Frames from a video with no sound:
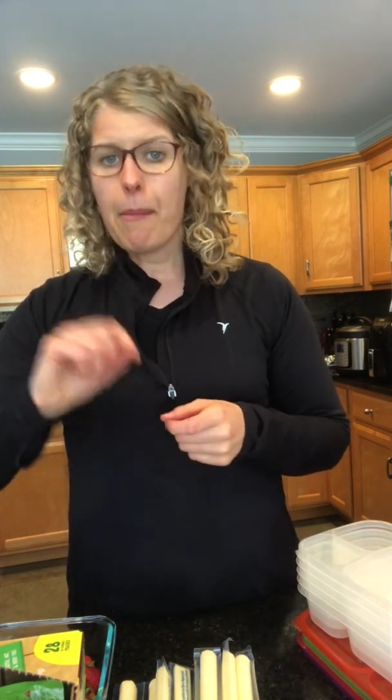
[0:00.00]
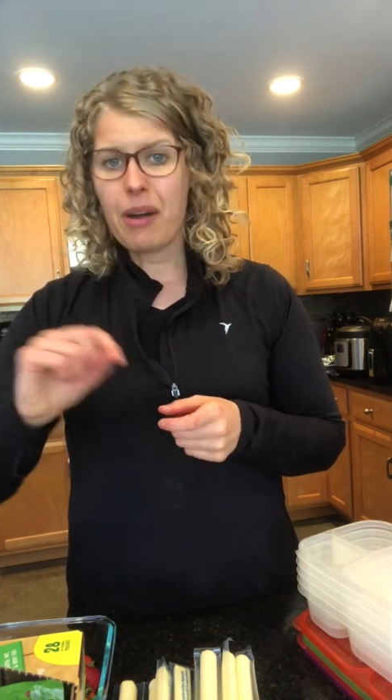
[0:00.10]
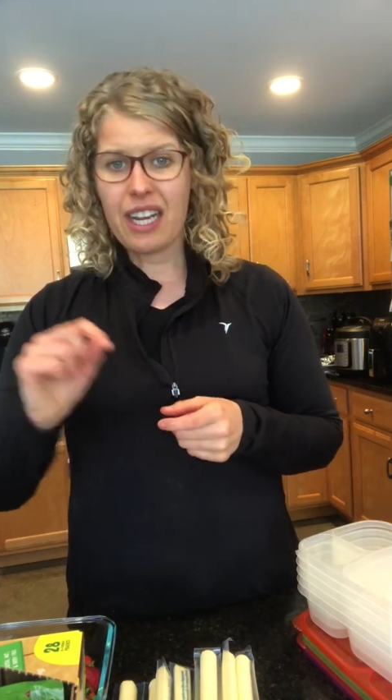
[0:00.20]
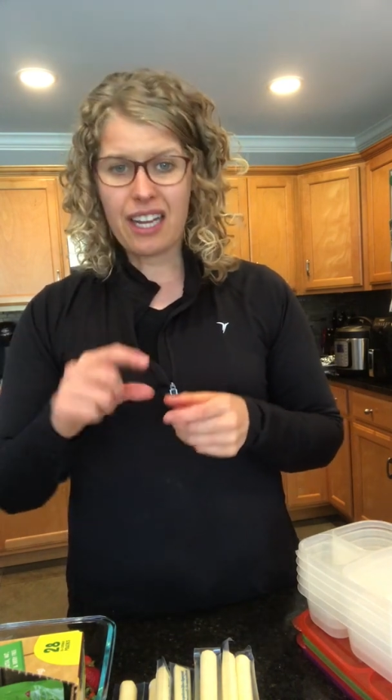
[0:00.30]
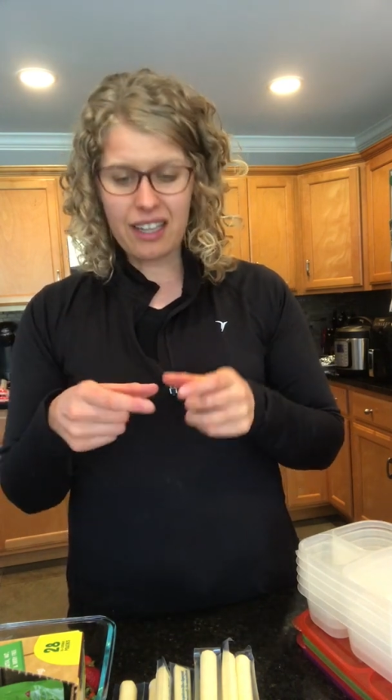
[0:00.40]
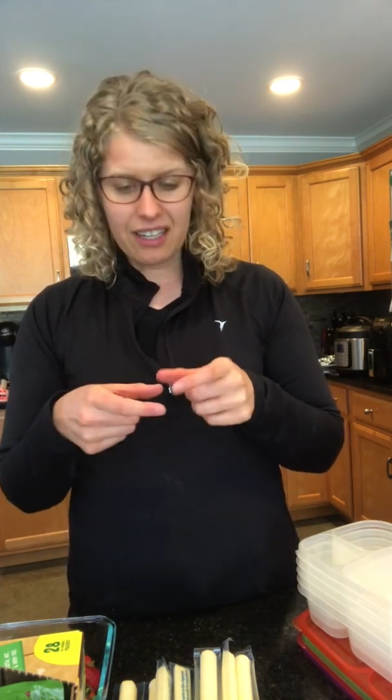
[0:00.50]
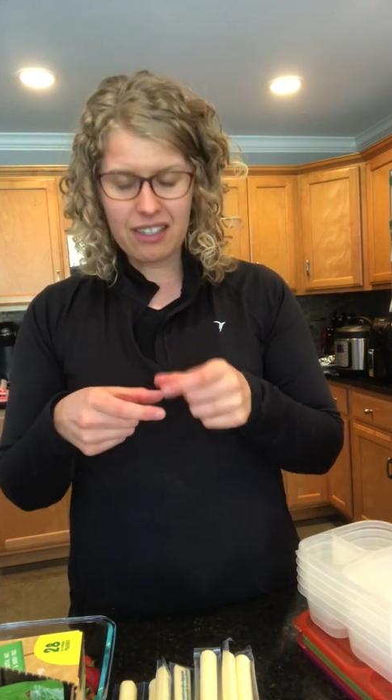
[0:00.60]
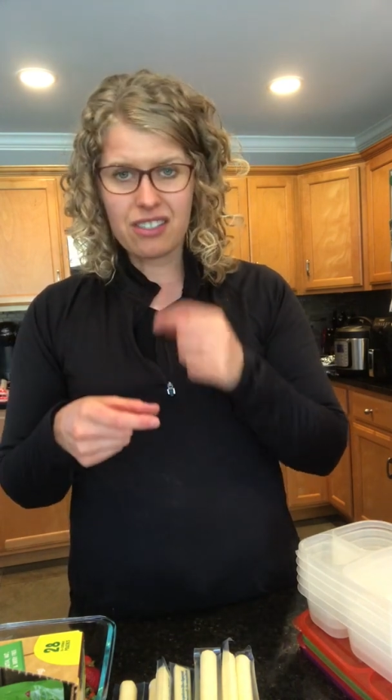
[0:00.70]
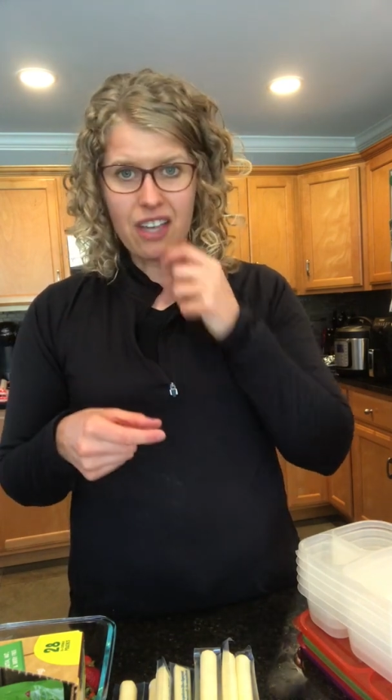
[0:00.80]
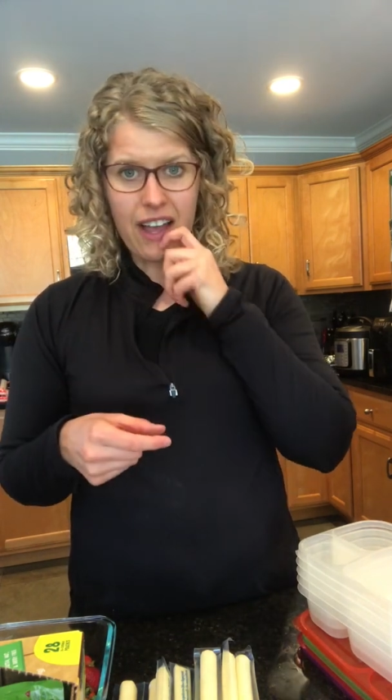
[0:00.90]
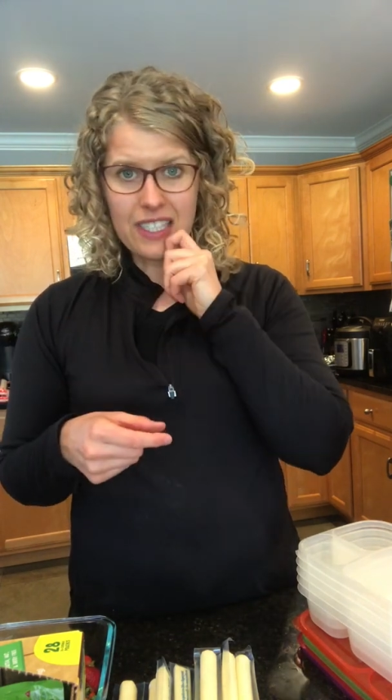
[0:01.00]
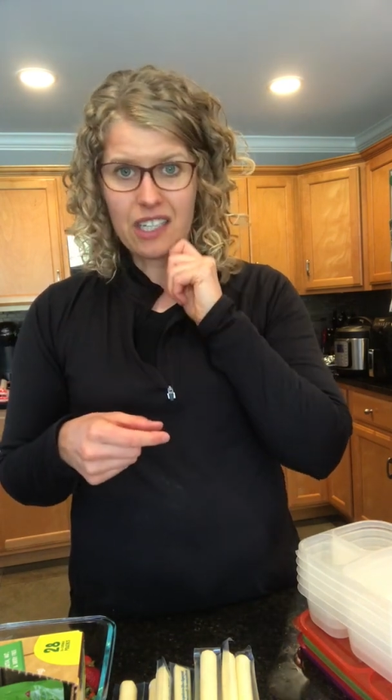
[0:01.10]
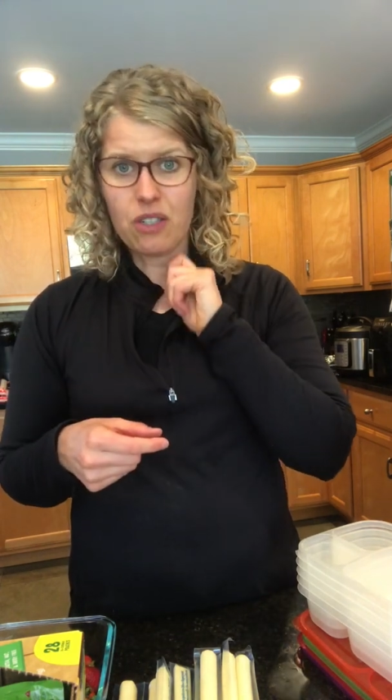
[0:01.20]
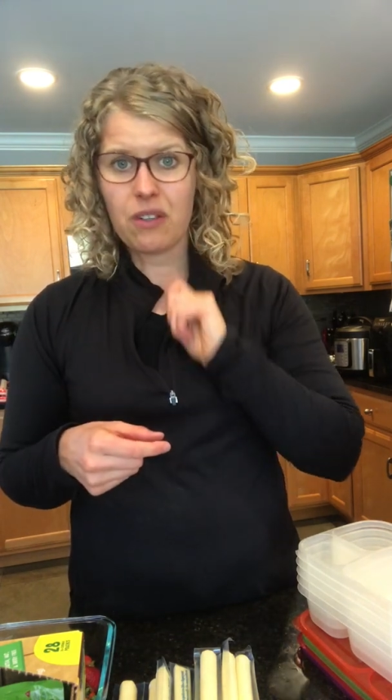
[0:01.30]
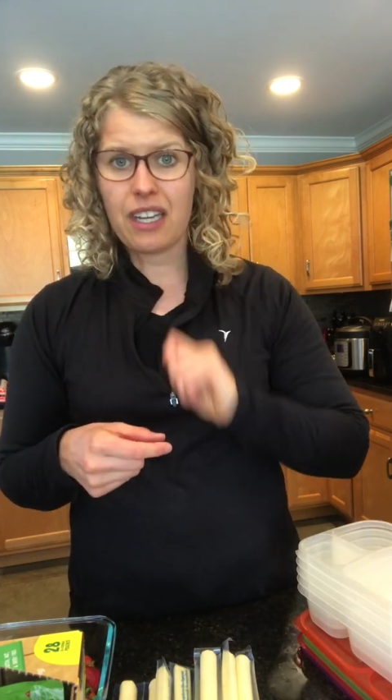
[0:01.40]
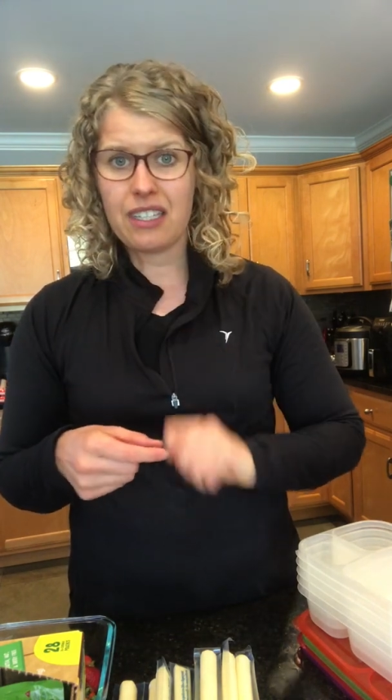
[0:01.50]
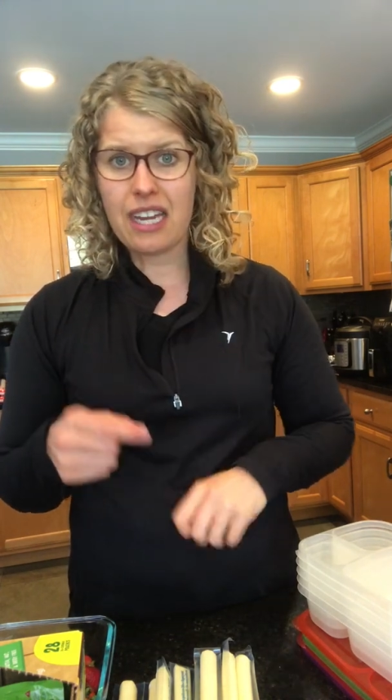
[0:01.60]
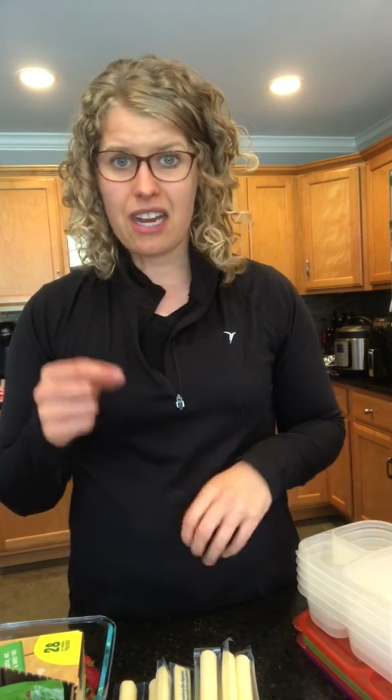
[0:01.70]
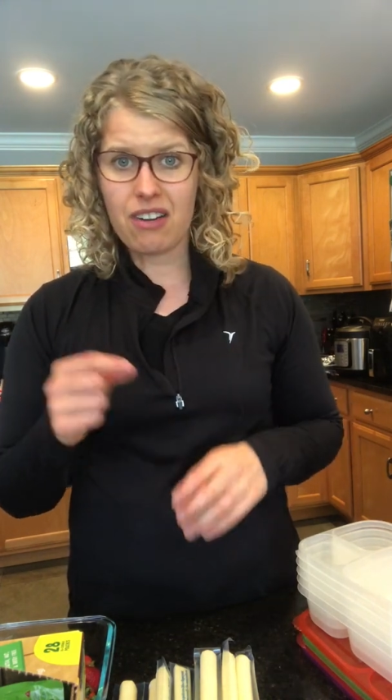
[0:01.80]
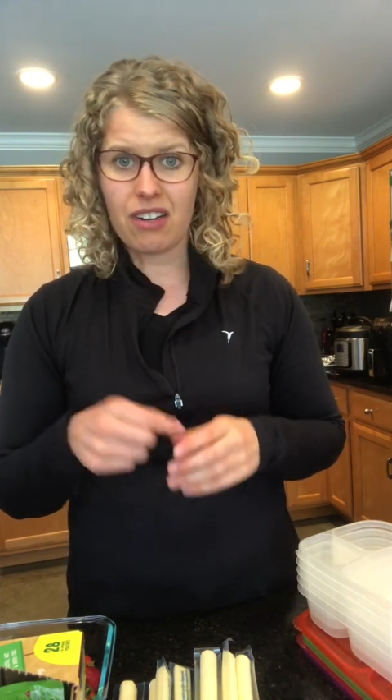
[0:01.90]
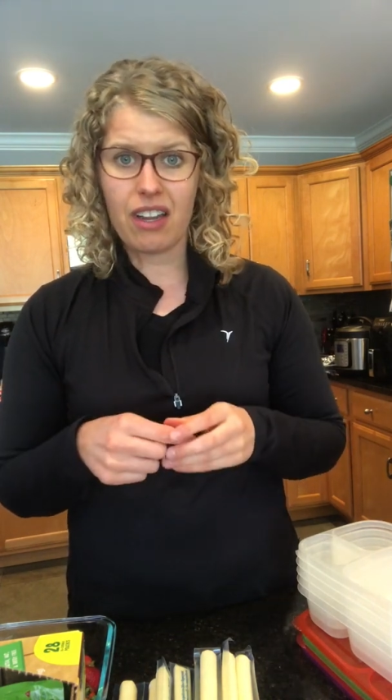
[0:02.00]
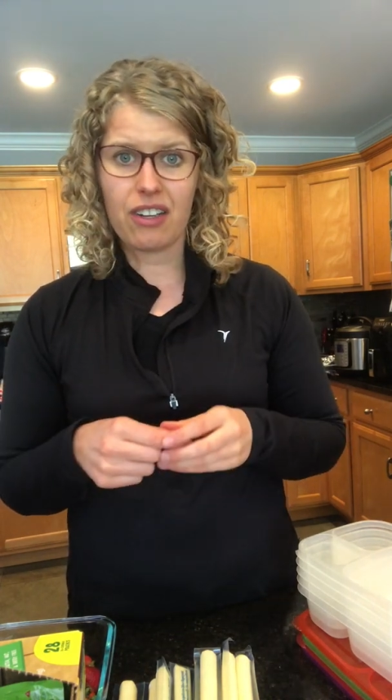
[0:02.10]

putting a little sauce into a container and a